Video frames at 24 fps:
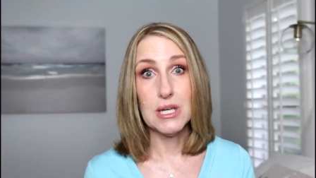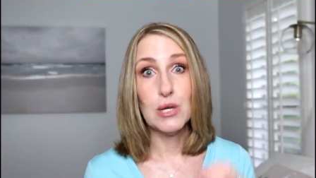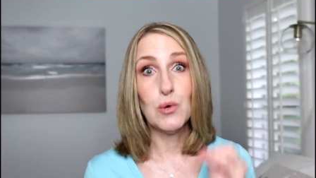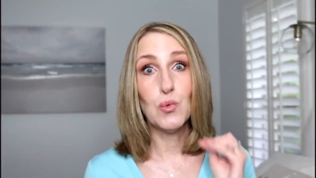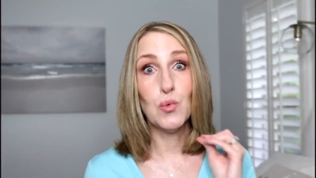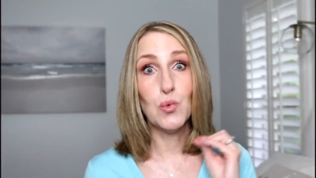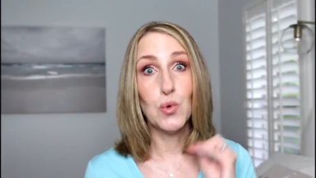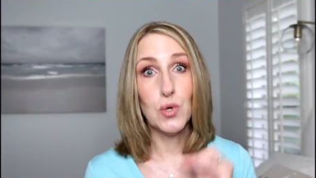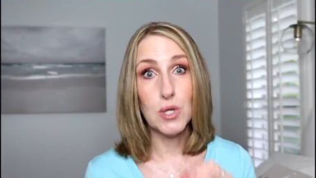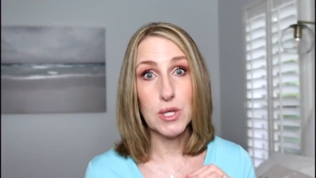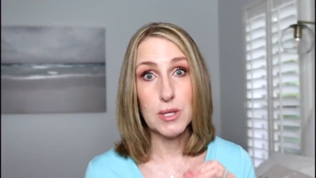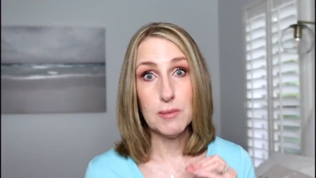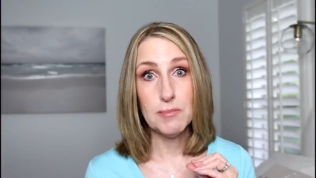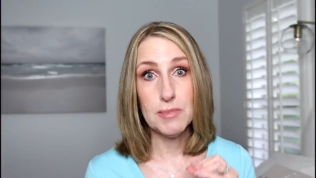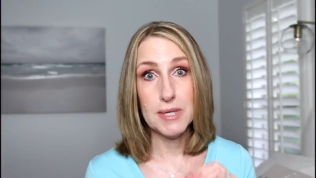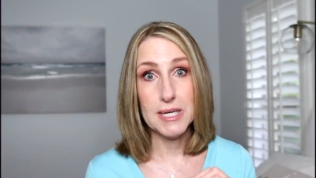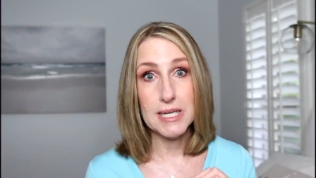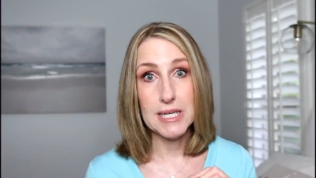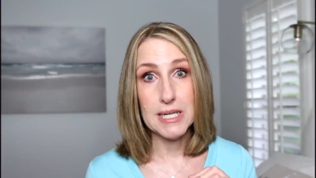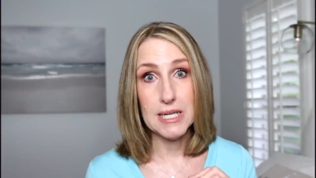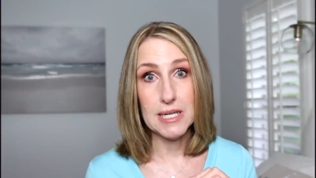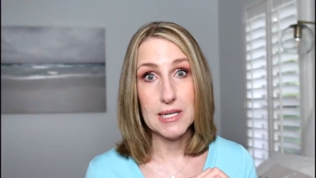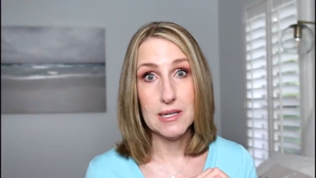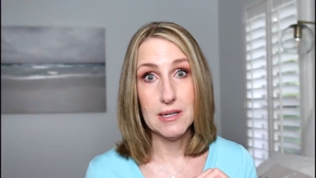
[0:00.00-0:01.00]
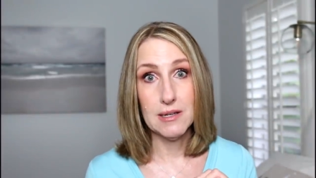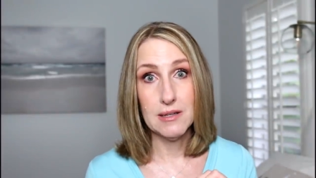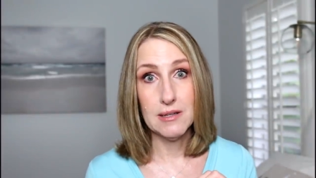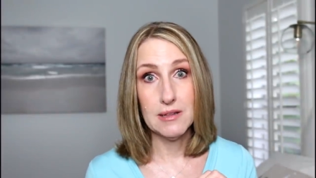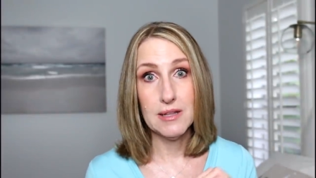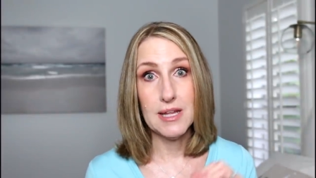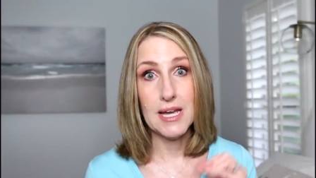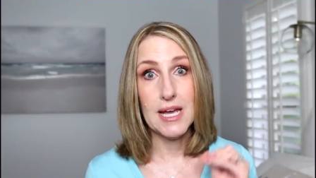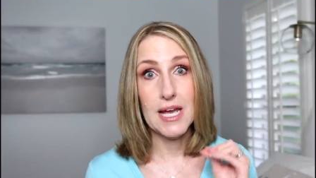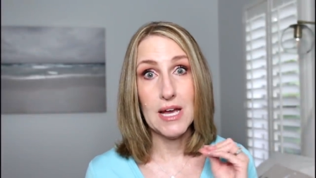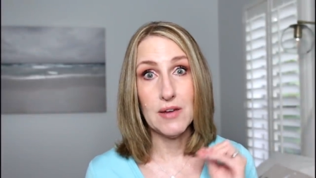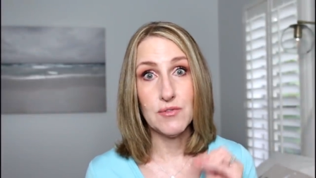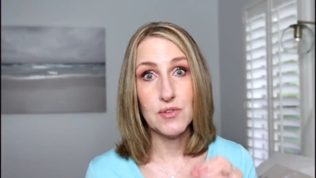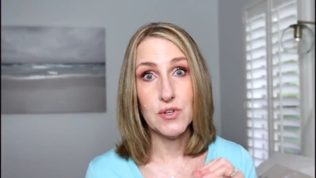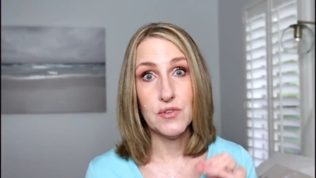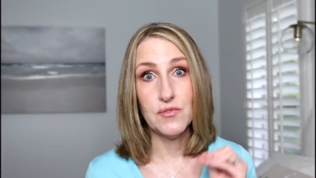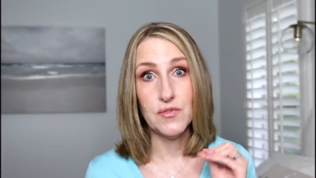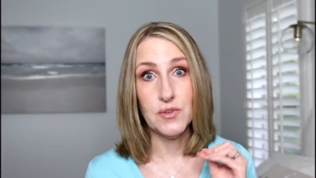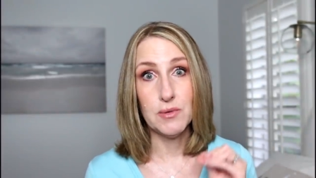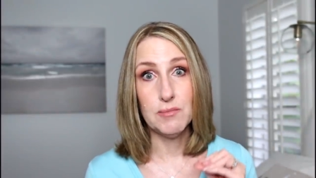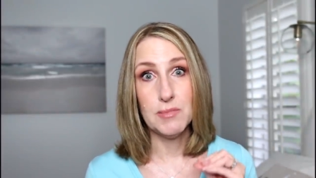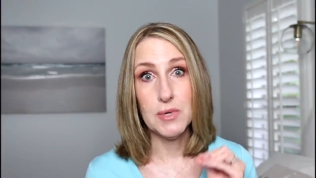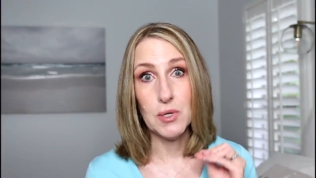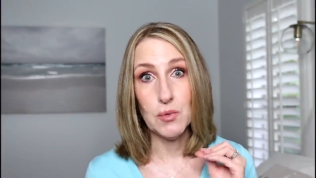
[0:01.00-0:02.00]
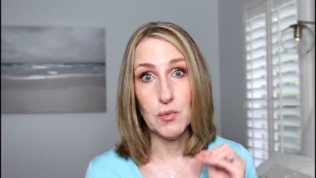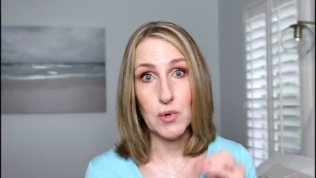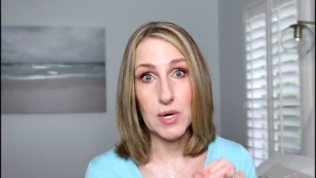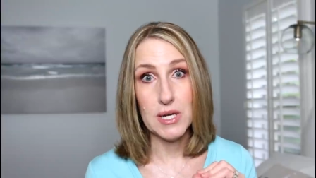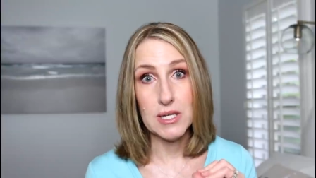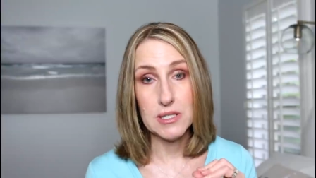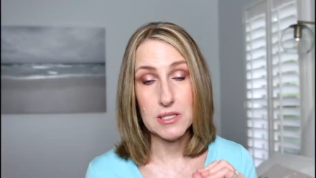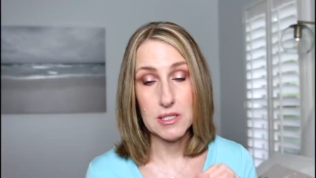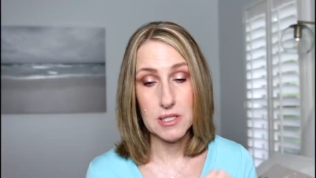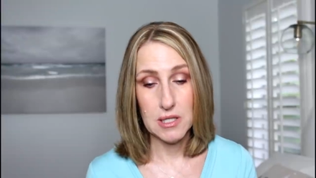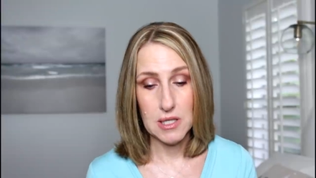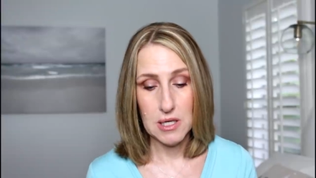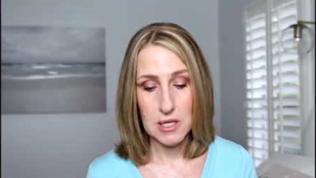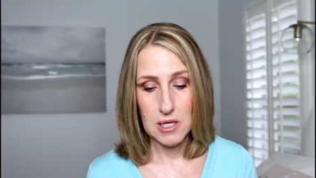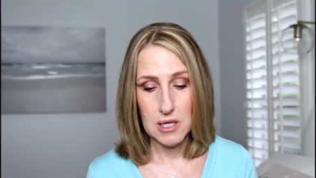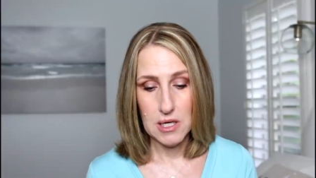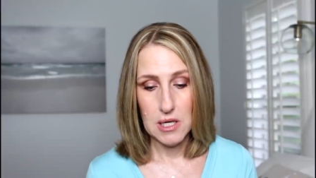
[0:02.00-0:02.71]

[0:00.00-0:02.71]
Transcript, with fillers: Like really picky. They have to fit me right.